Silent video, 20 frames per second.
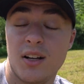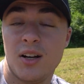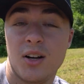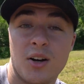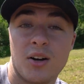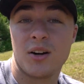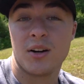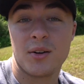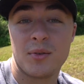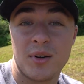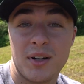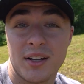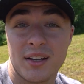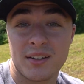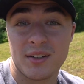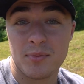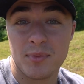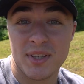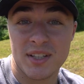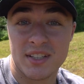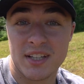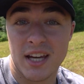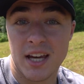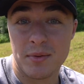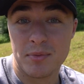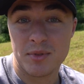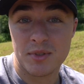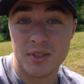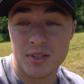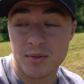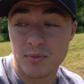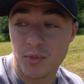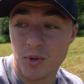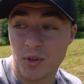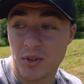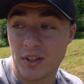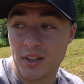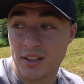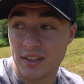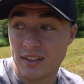already running into mishaps this
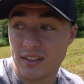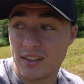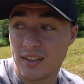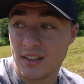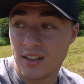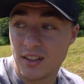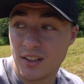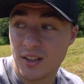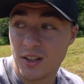morning.